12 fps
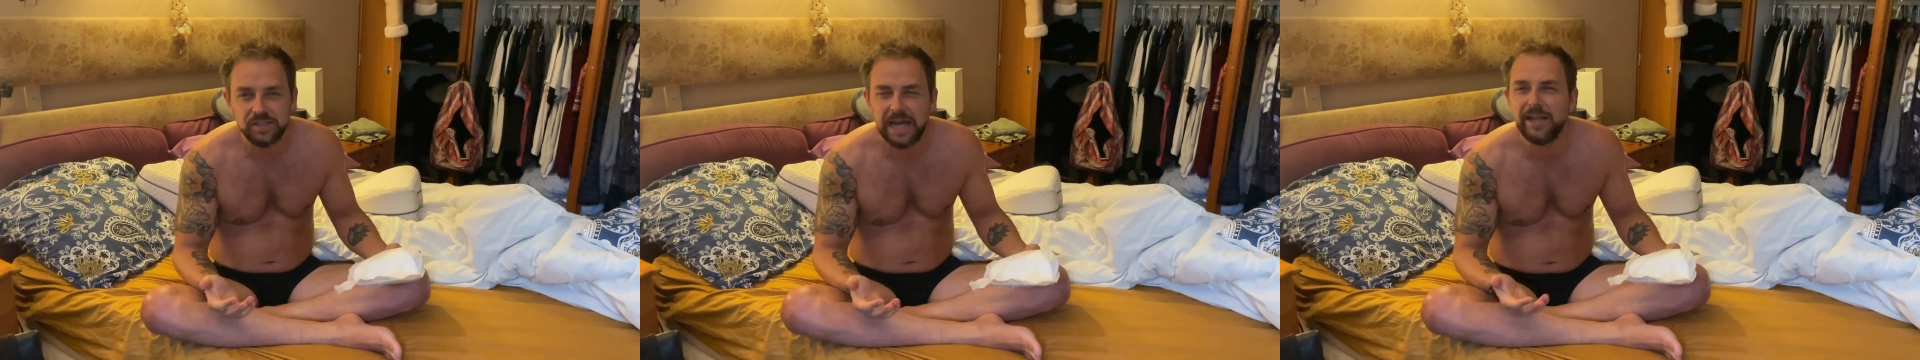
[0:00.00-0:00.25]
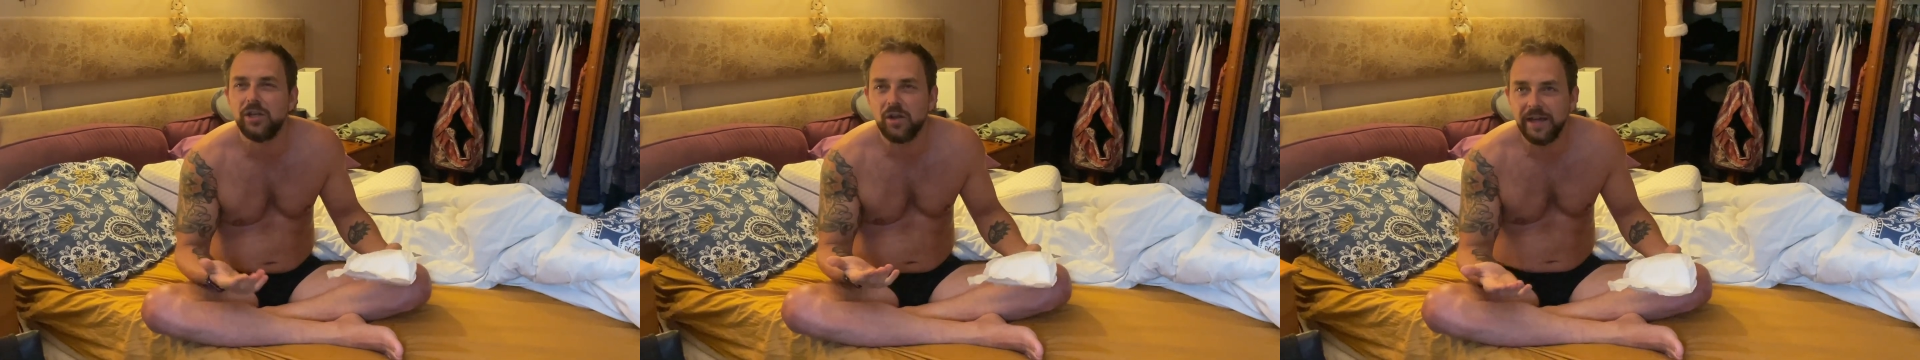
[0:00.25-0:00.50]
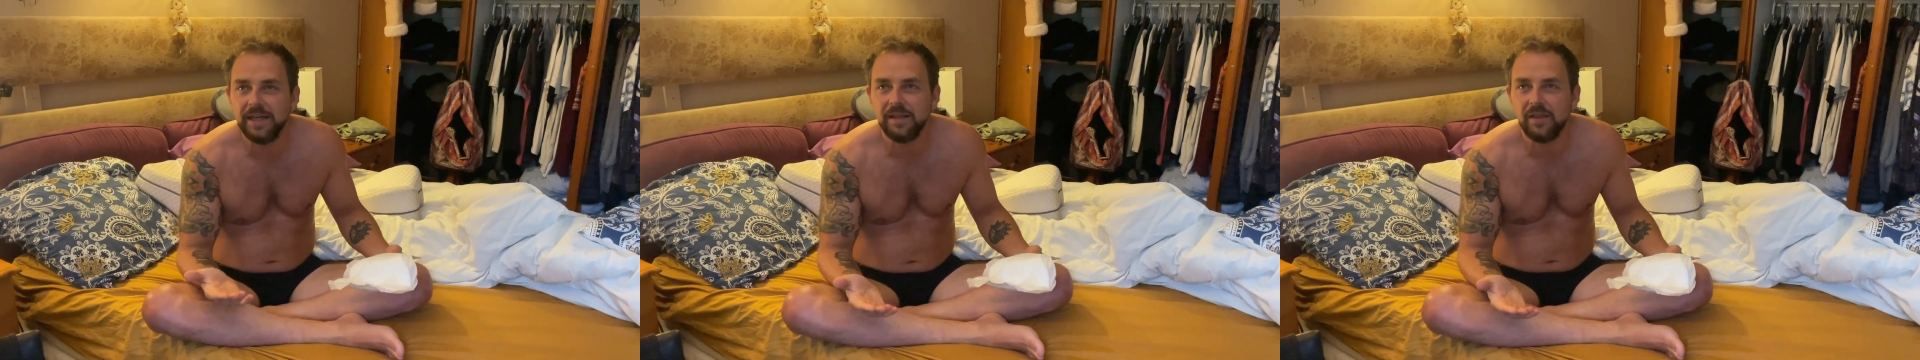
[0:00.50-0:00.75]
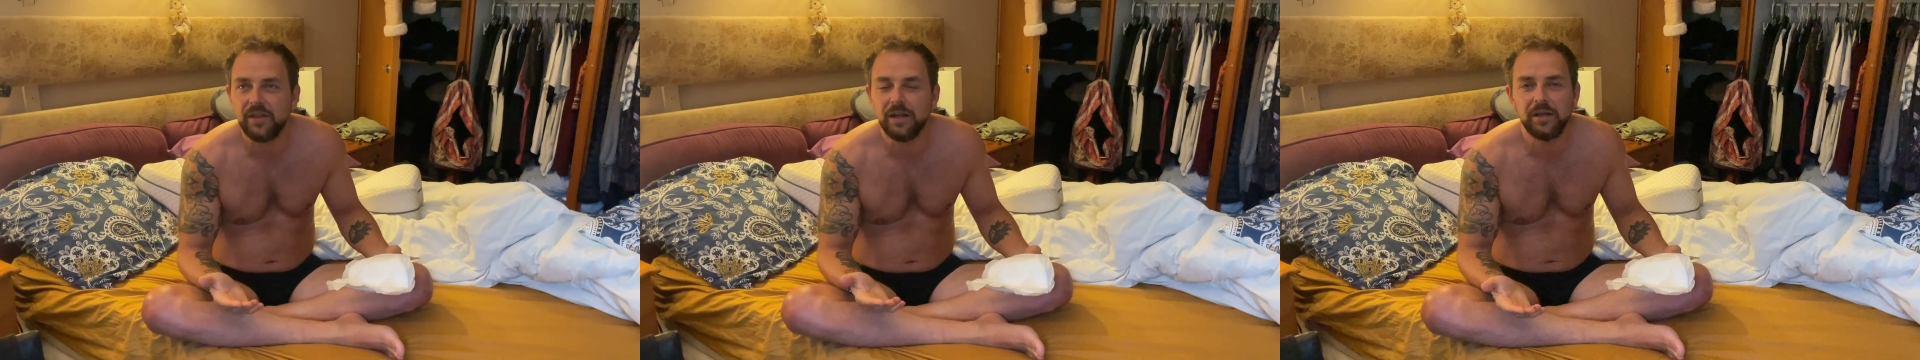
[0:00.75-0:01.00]
at
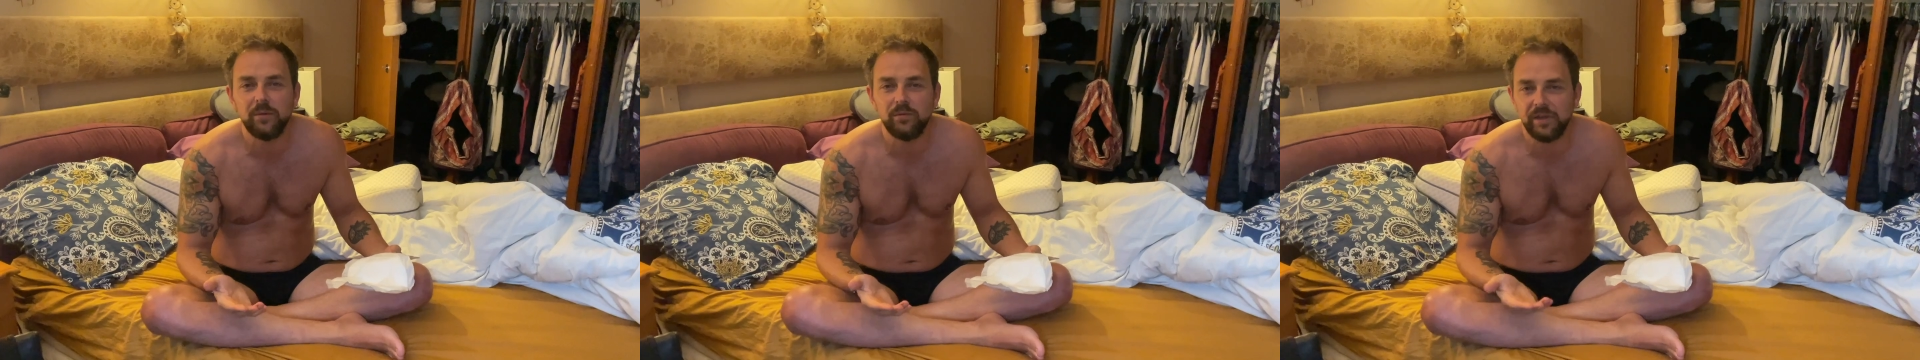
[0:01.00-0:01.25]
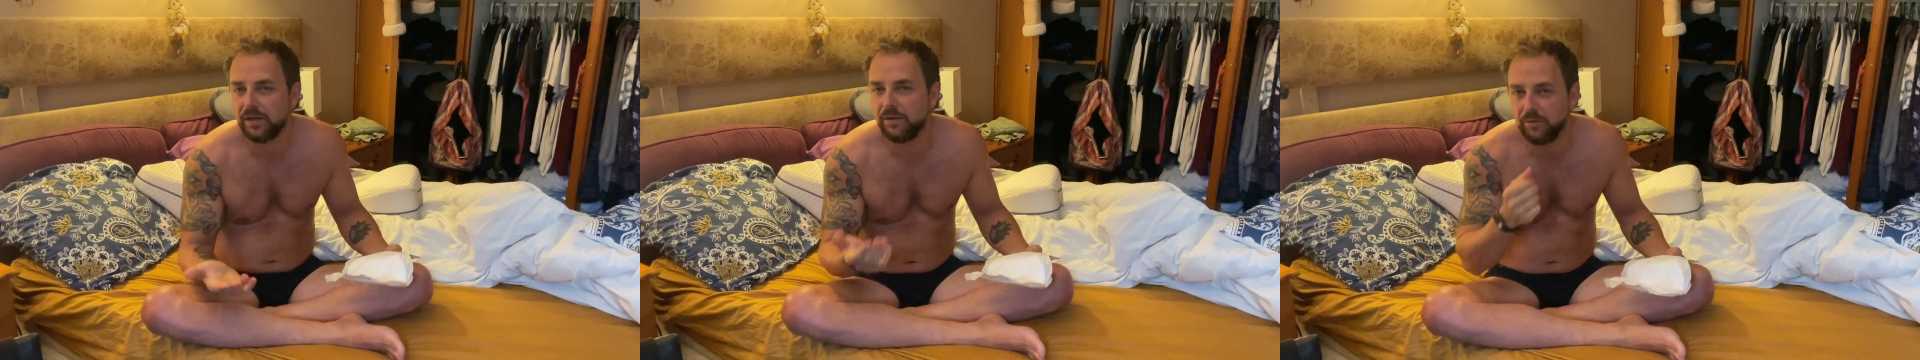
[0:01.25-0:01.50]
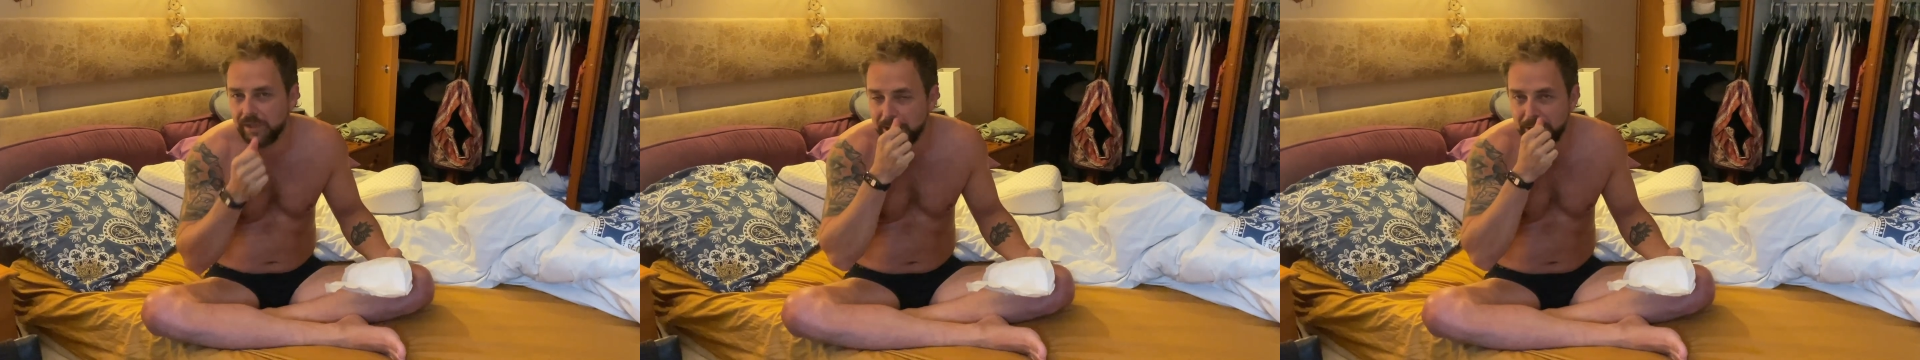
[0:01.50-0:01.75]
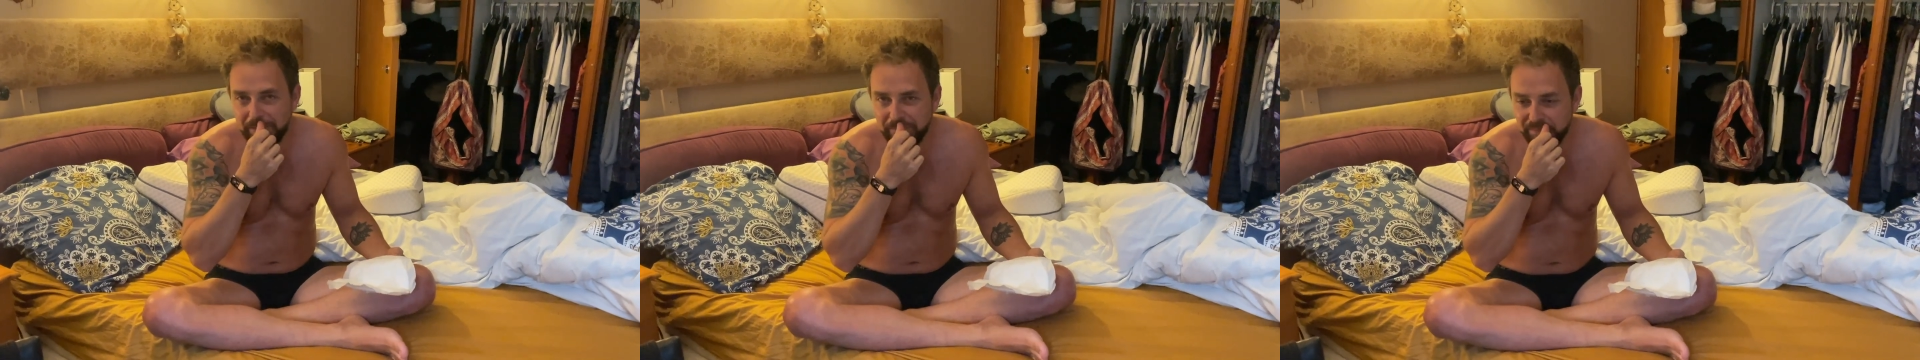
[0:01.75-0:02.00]
night than
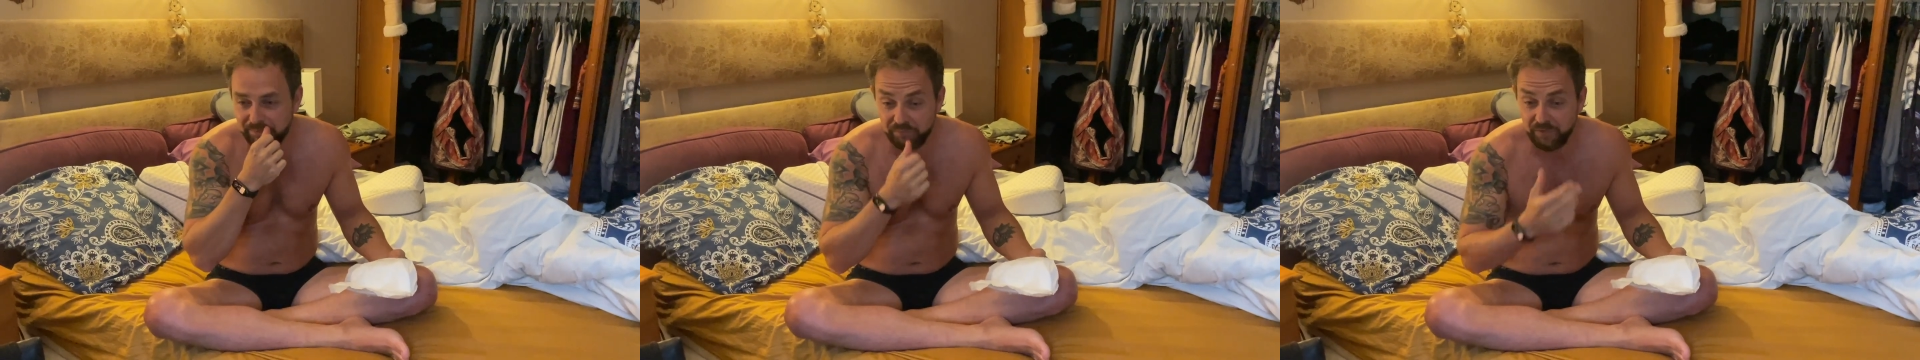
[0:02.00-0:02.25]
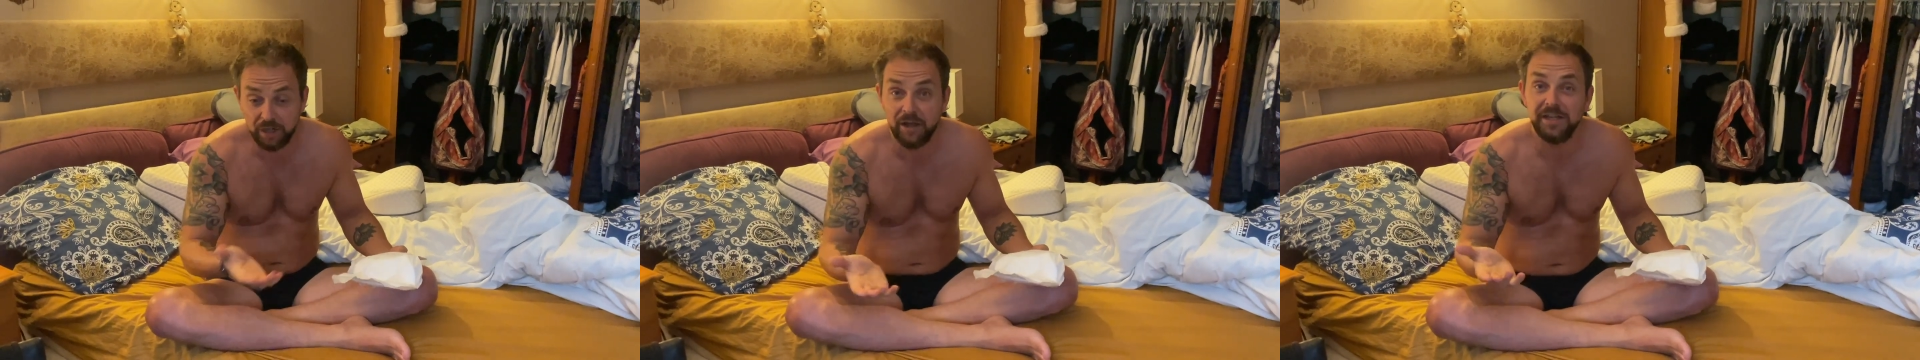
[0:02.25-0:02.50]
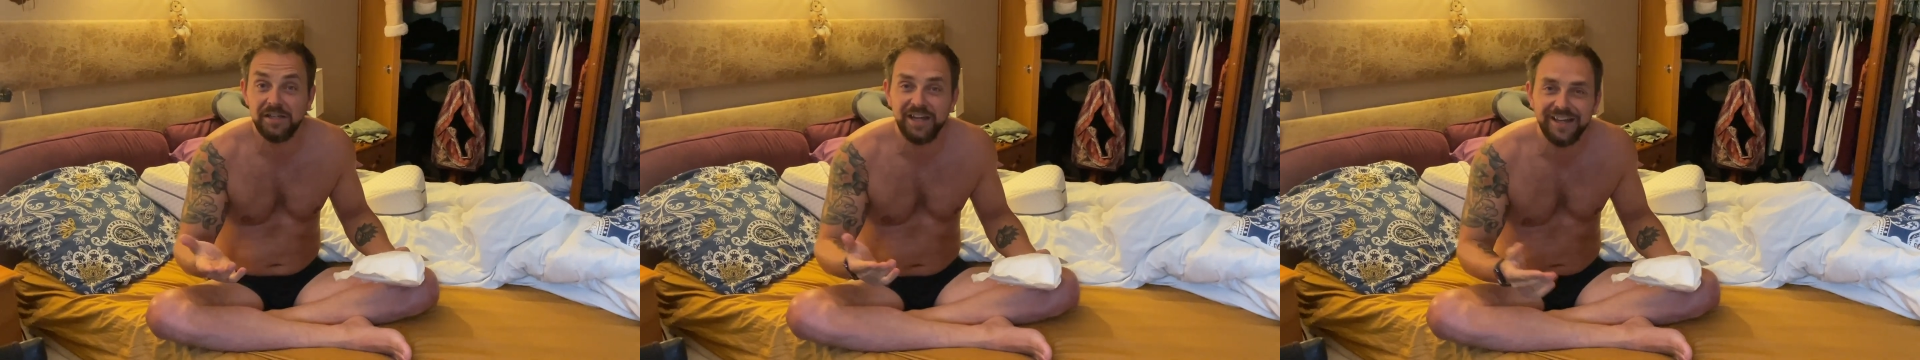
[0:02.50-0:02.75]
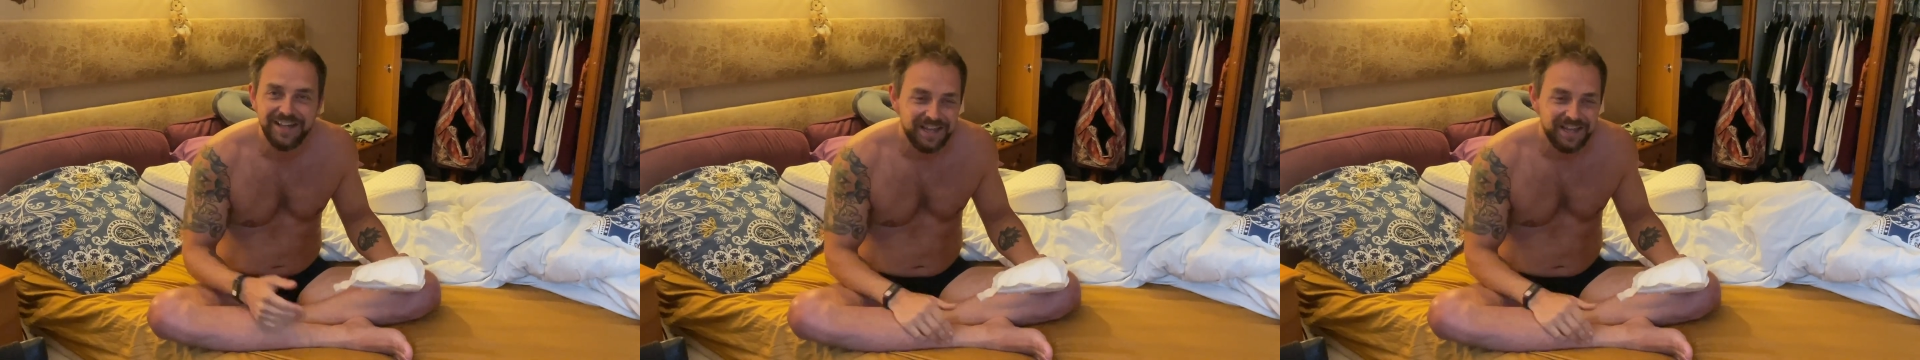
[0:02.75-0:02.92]
I like.